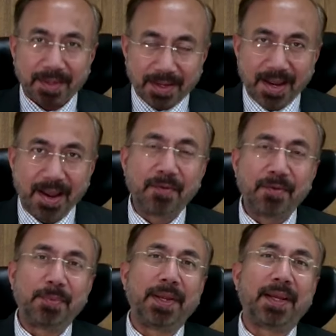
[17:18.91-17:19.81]
I, I
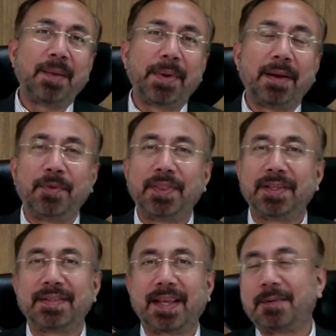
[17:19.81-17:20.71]
will be coming up with the
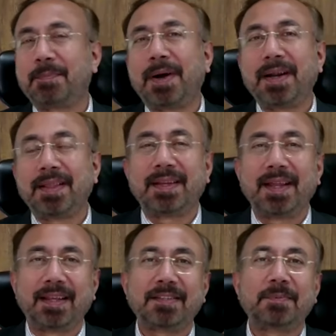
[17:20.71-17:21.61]
second part and then I'll
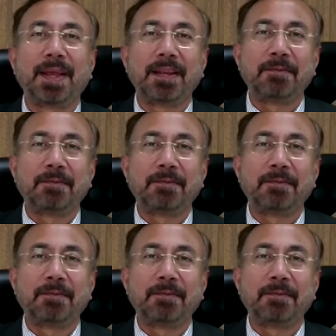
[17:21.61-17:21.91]
explain